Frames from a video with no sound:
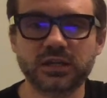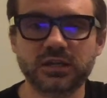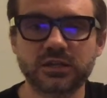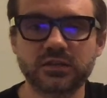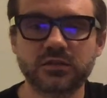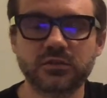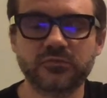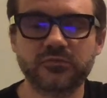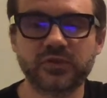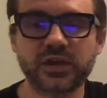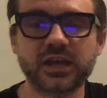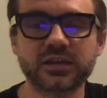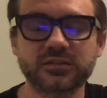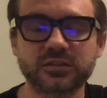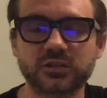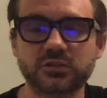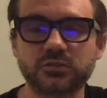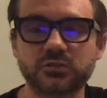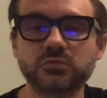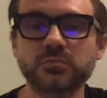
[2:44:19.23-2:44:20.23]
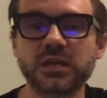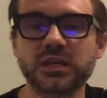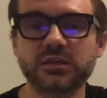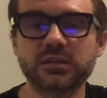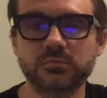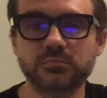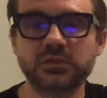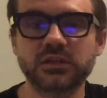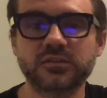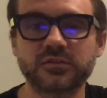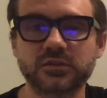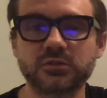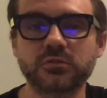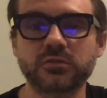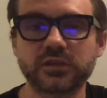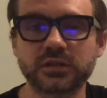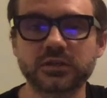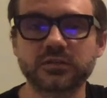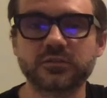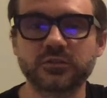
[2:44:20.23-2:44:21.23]
And the fact that you made it means that you
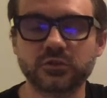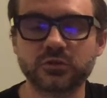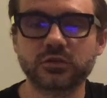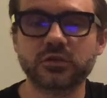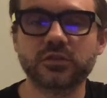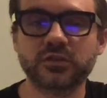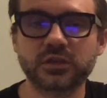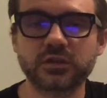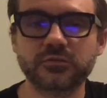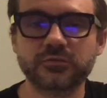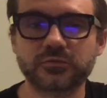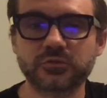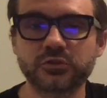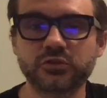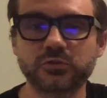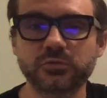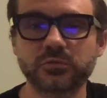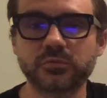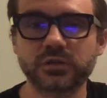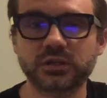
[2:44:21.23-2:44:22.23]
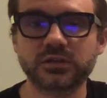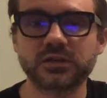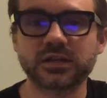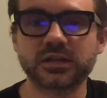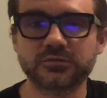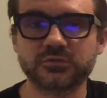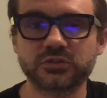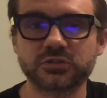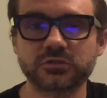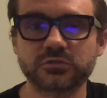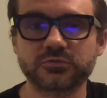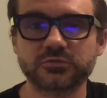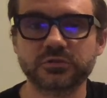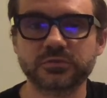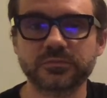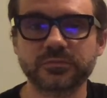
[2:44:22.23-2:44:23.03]
think it's a good thing for a human being to have children,